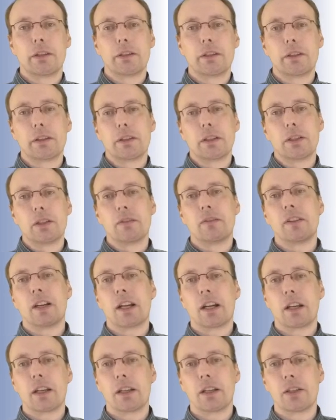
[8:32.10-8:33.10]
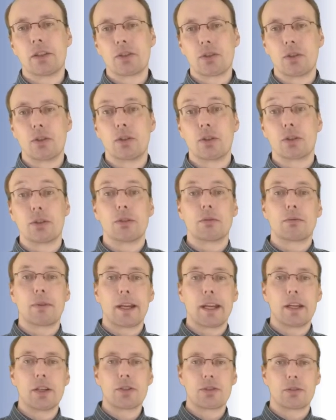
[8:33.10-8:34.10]
variance or the
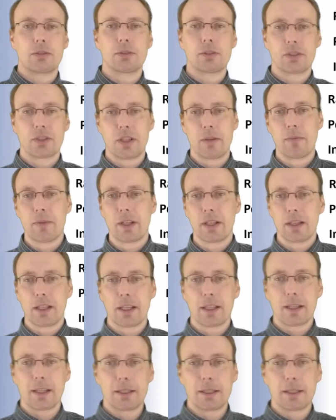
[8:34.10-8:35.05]
range or something like that.